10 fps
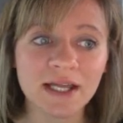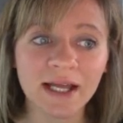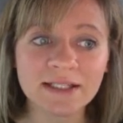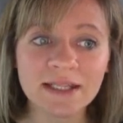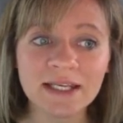I
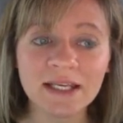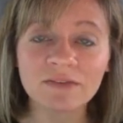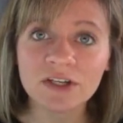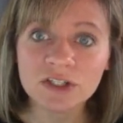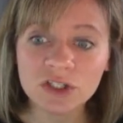like to think of
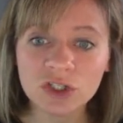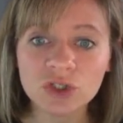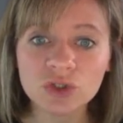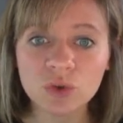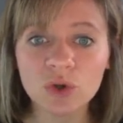it as the
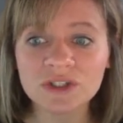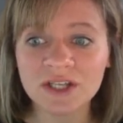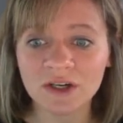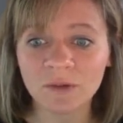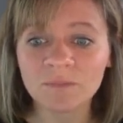control center.